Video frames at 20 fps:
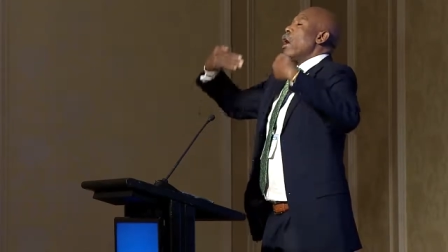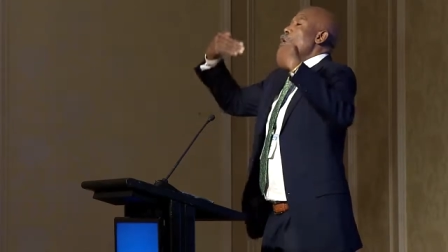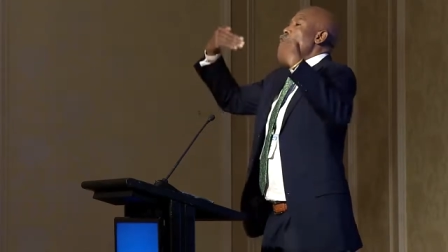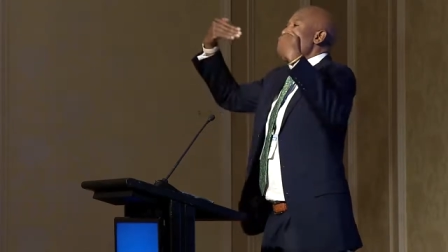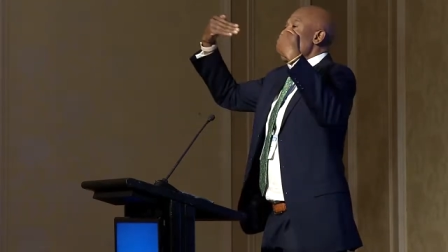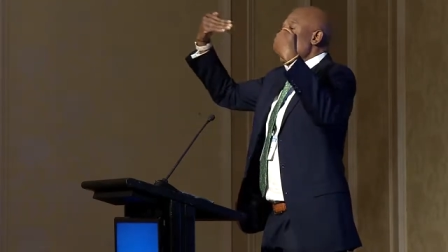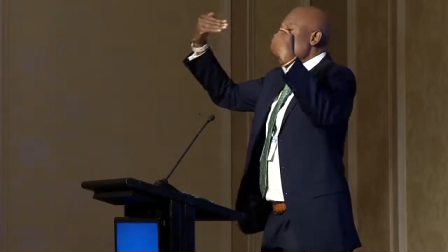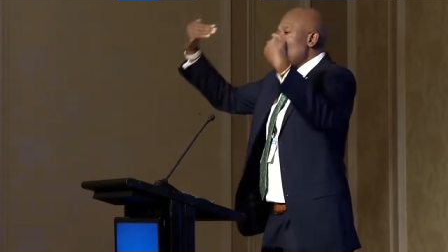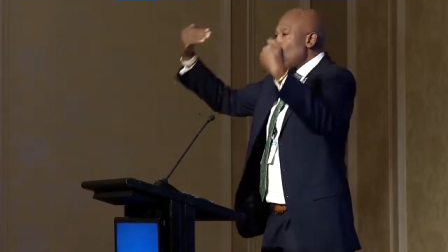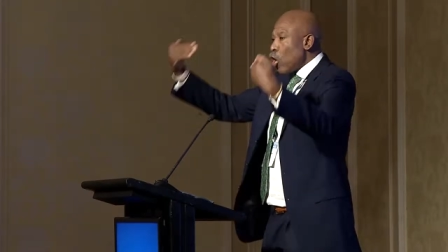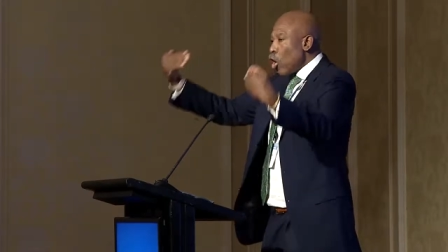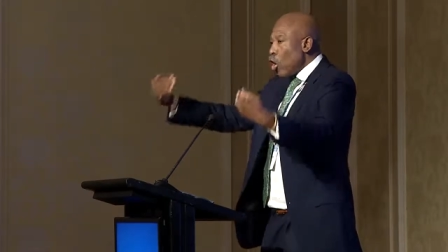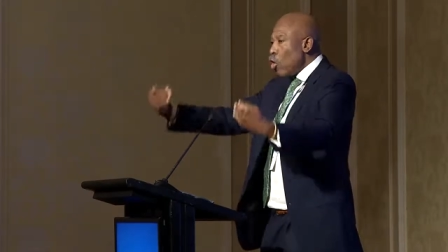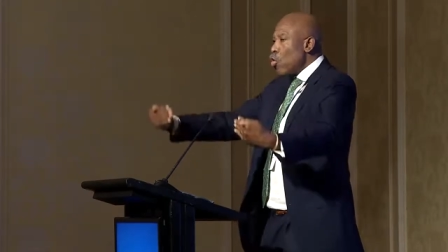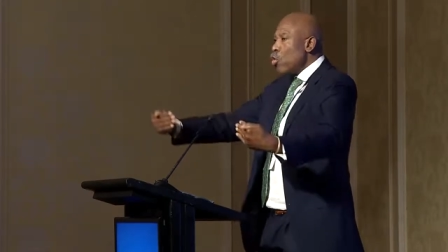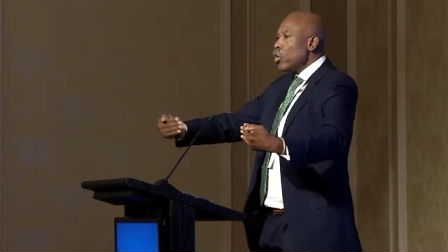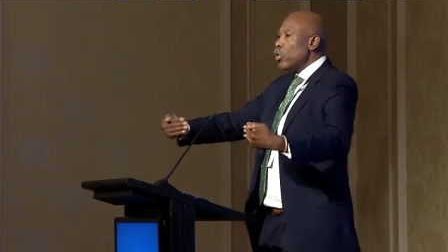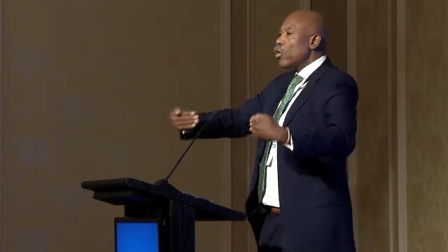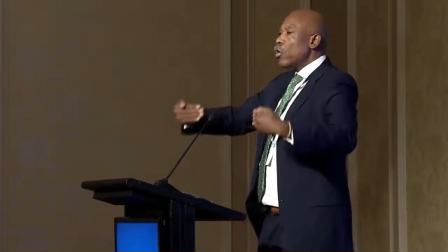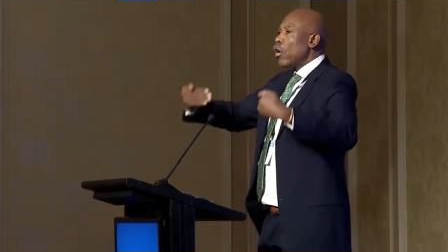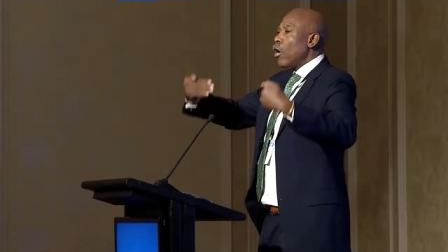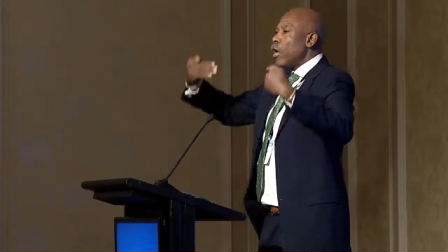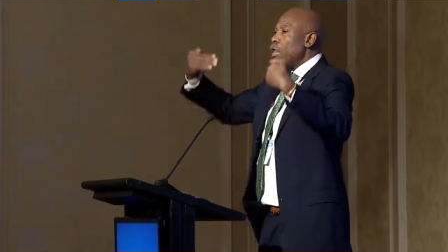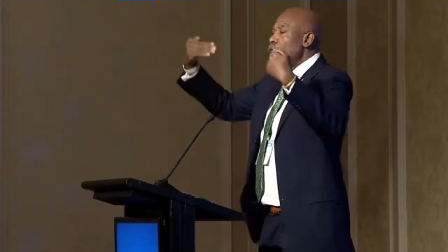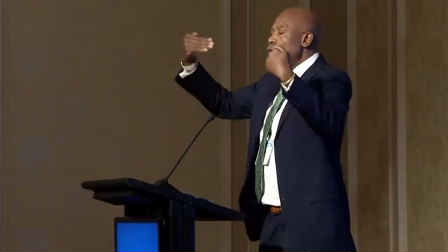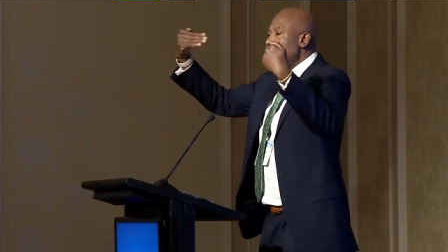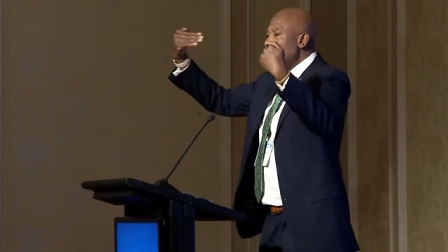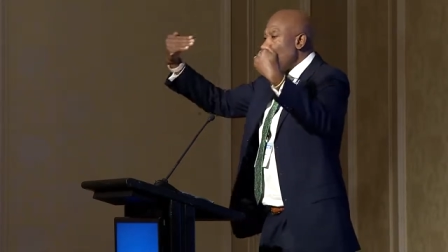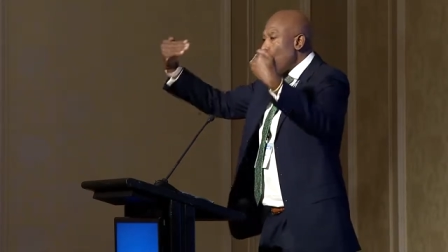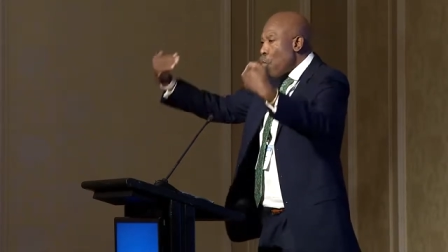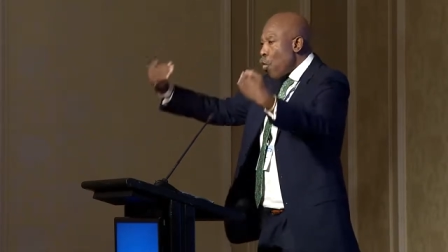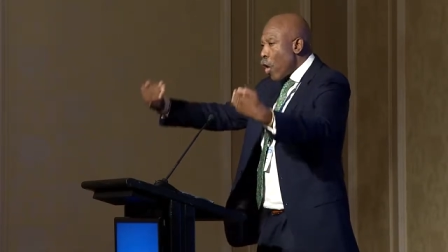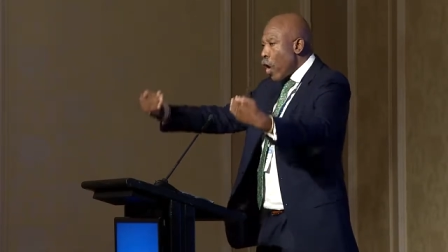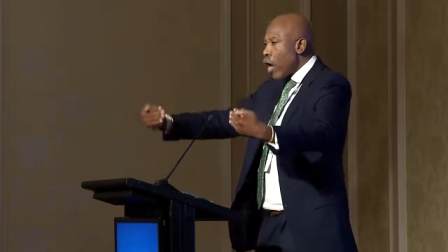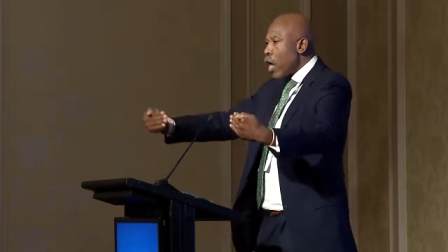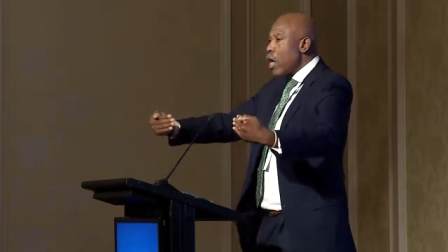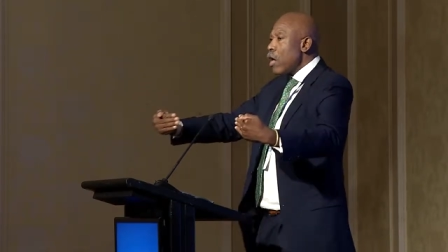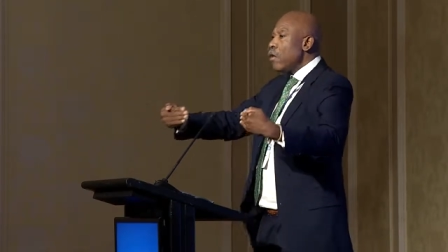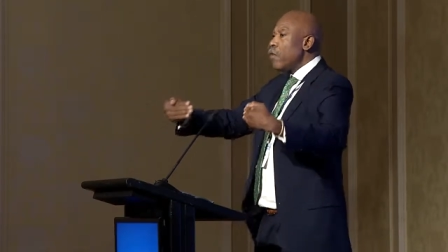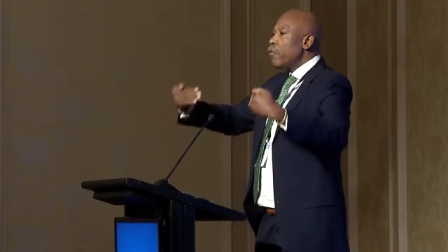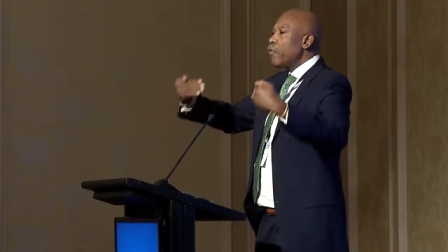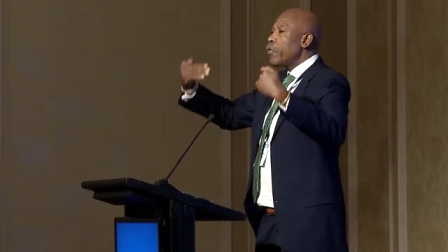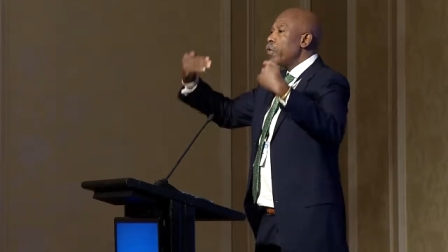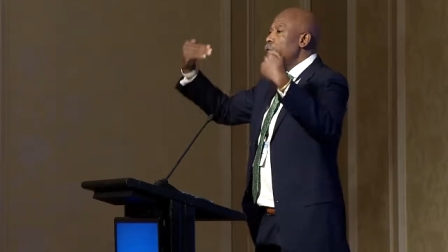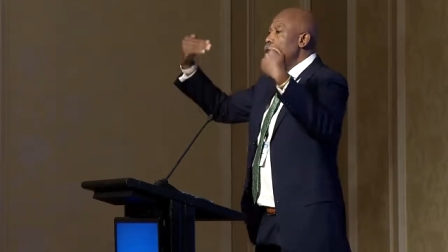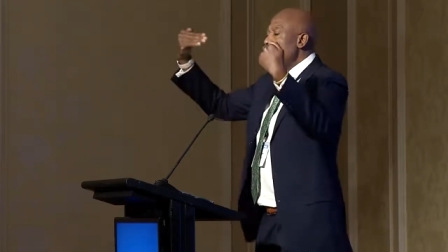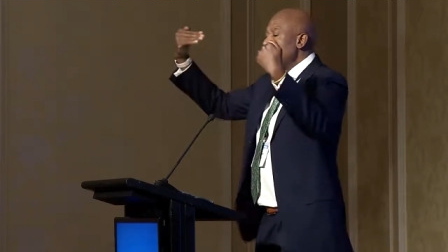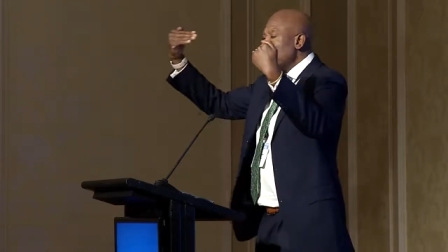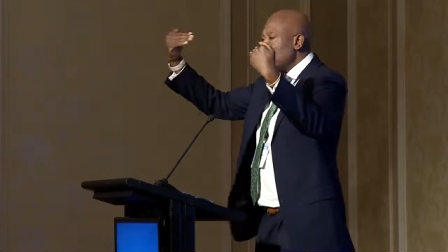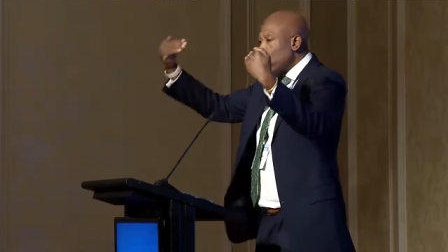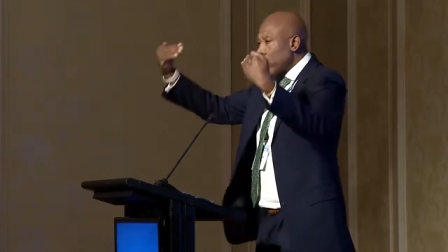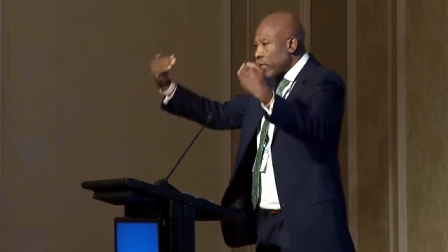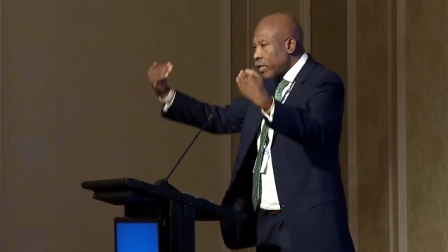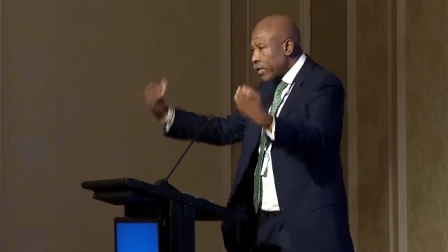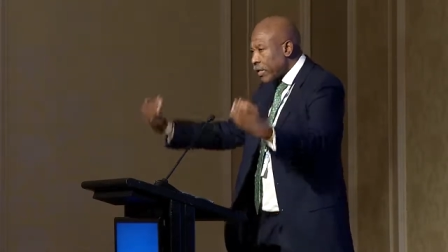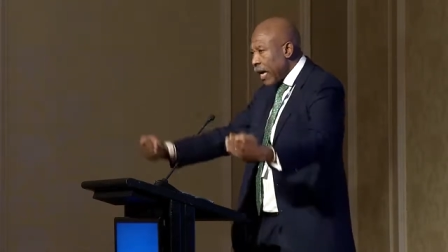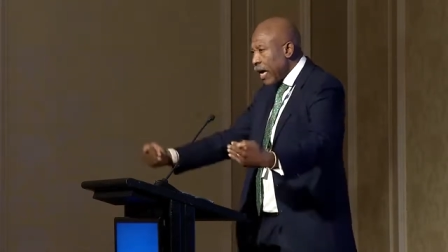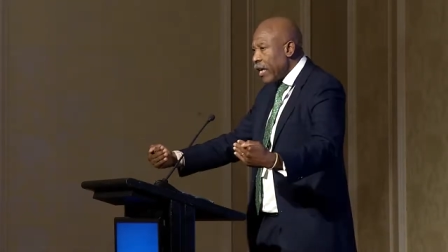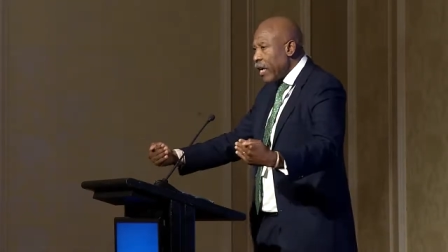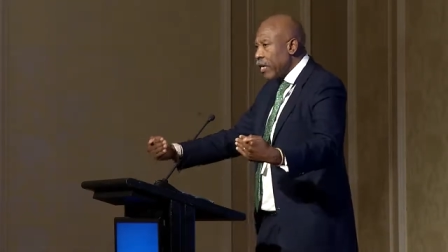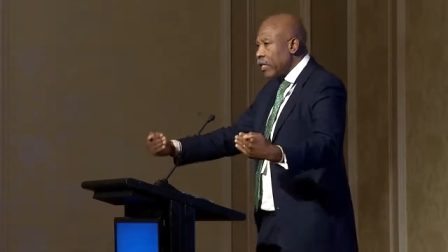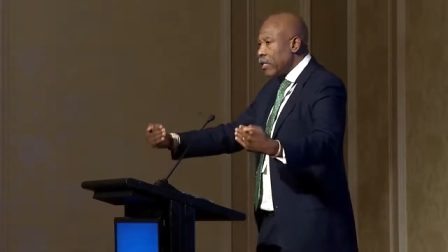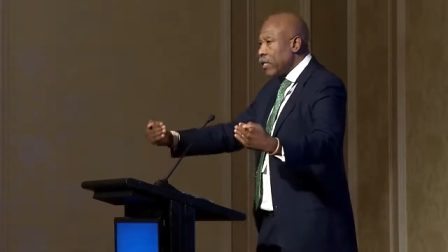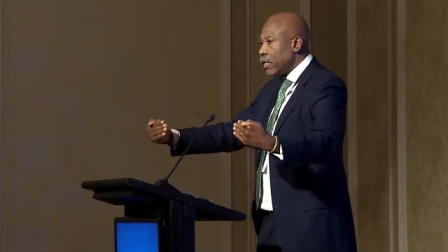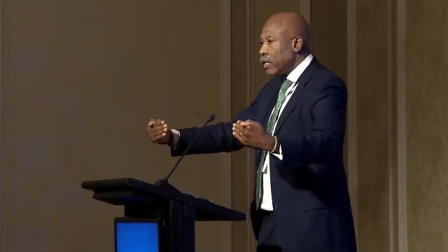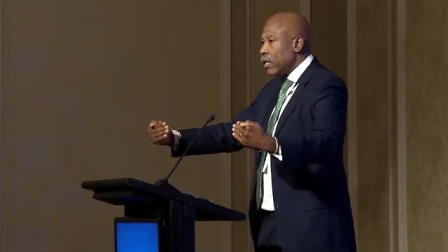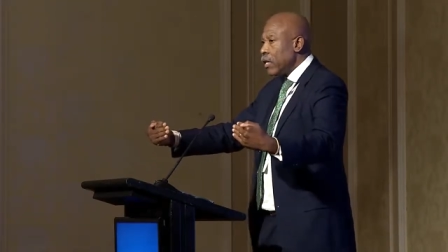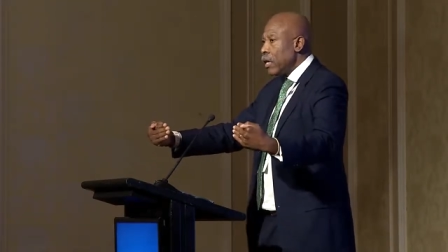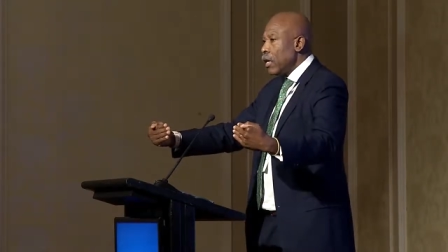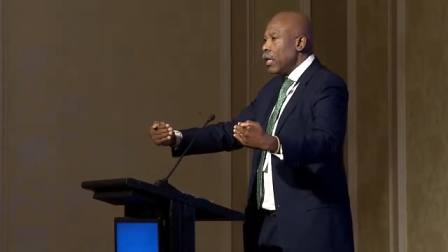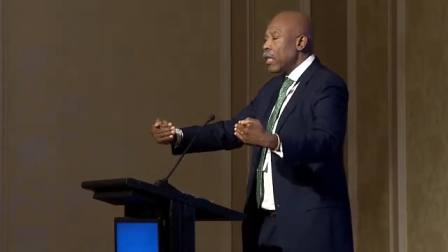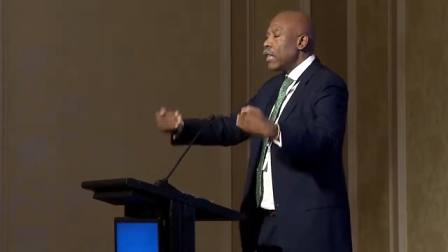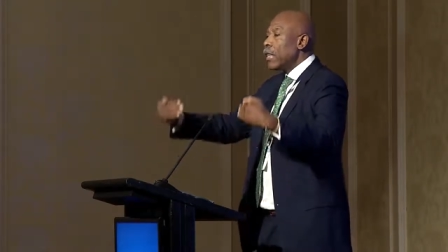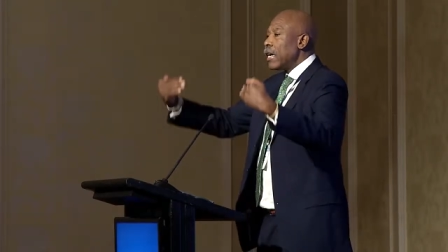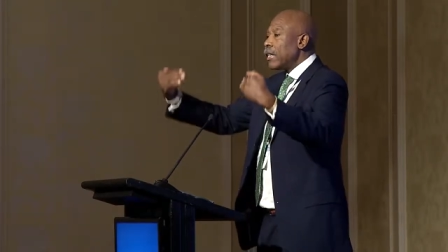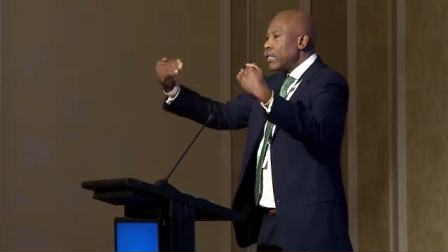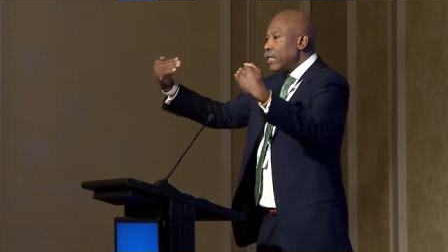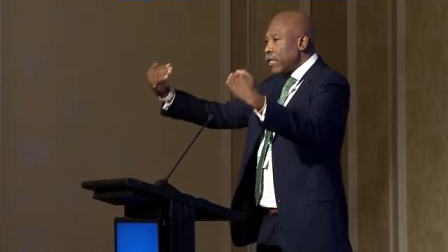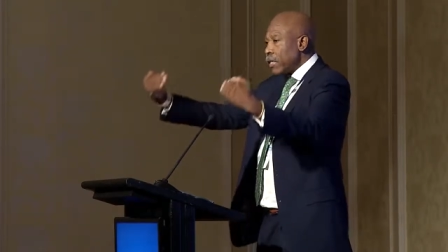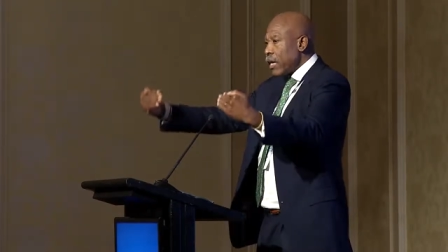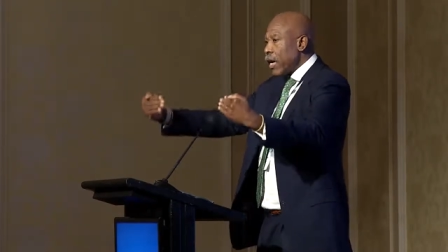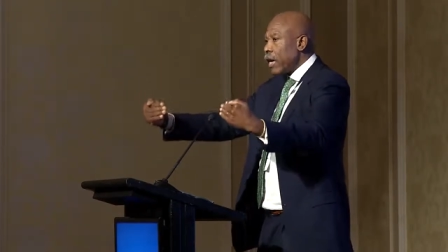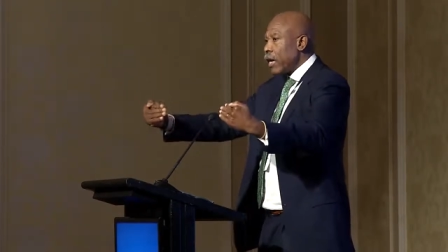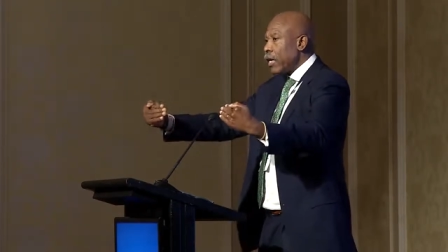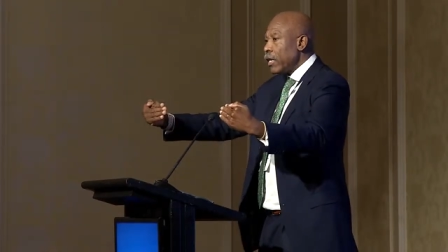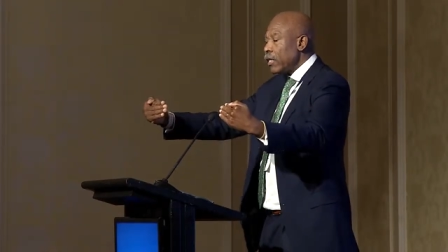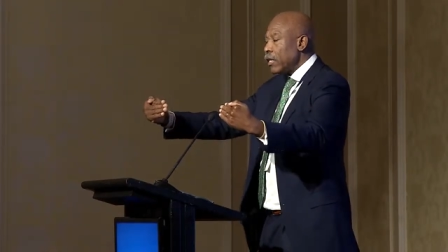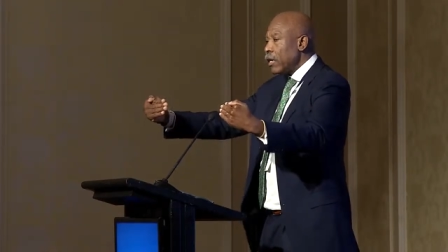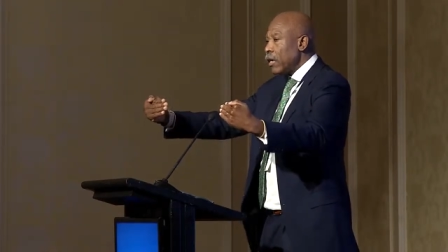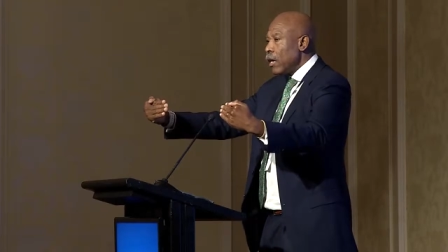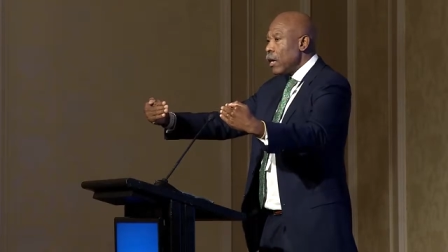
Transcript: rode on the wave in society that said